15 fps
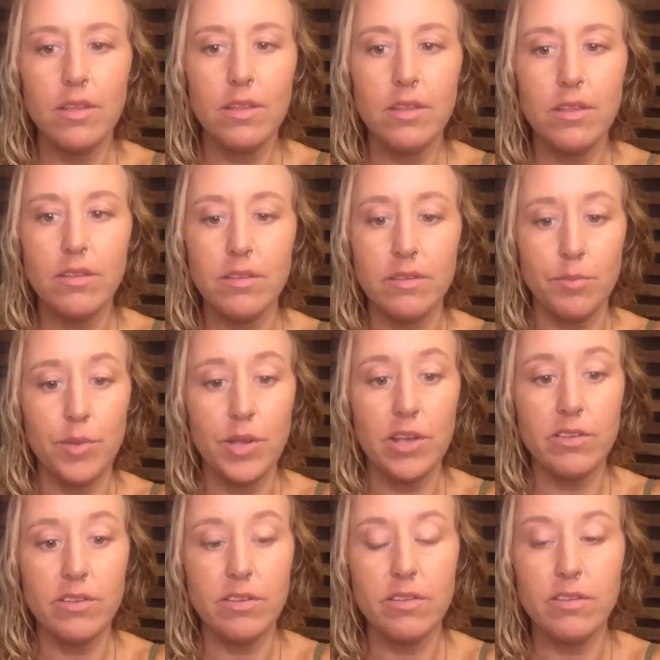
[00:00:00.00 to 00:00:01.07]

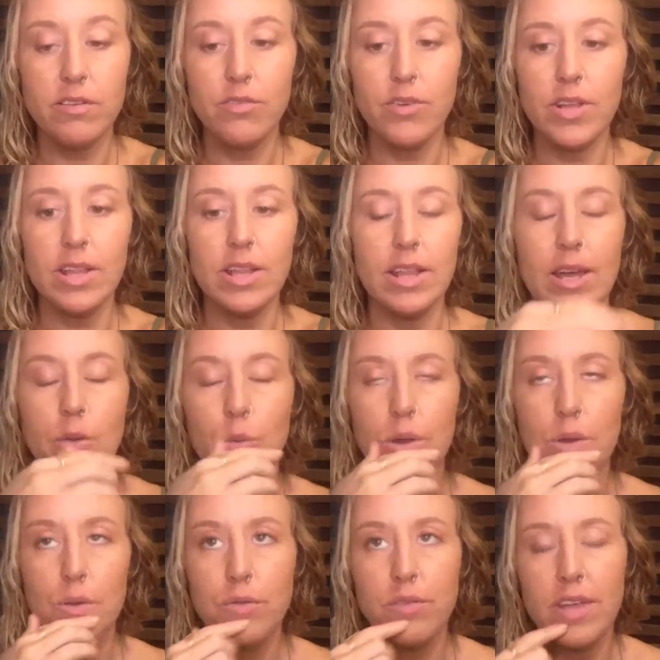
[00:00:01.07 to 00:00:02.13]
this is really like when
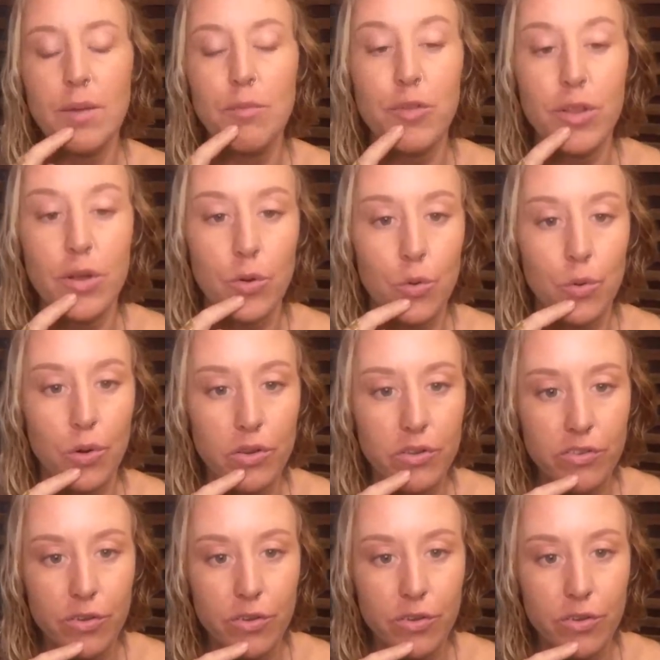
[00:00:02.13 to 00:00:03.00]
you sign up for the course,